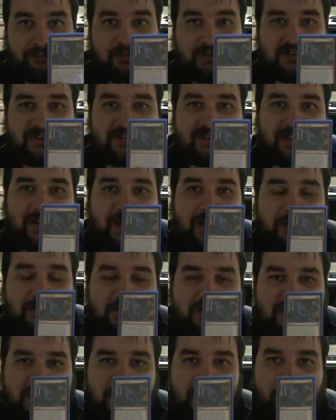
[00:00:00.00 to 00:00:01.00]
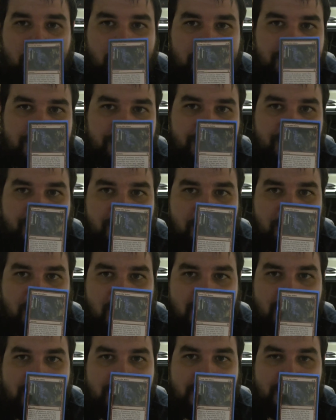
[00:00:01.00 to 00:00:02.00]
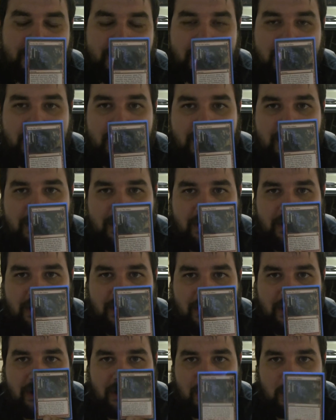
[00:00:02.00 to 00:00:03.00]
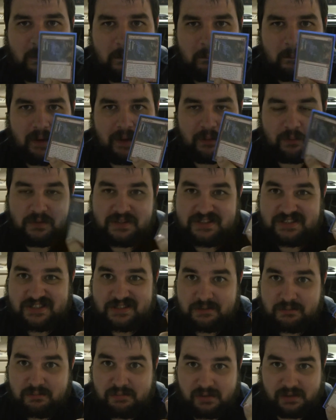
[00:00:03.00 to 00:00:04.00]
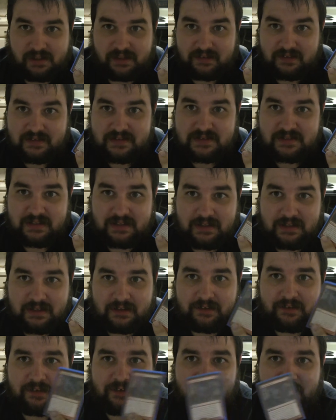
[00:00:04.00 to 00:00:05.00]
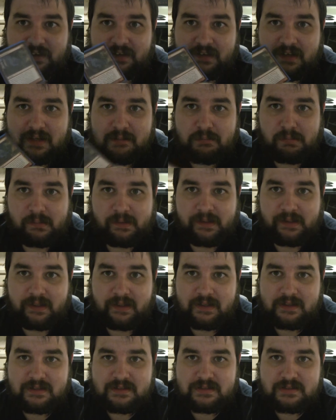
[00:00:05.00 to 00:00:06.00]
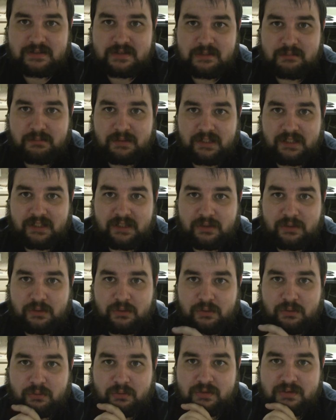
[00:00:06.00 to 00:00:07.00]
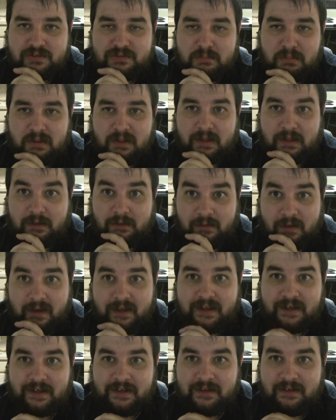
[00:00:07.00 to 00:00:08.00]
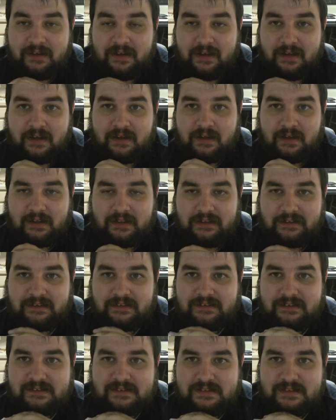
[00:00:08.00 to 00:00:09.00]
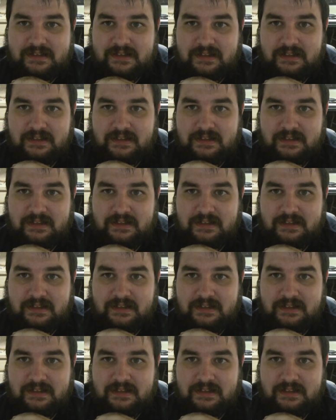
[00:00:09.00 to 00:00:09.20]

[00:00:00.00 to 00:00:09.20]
first, I was kind of questioning my my wisdom putting this in, and then I played against somebody who was playing Naya, and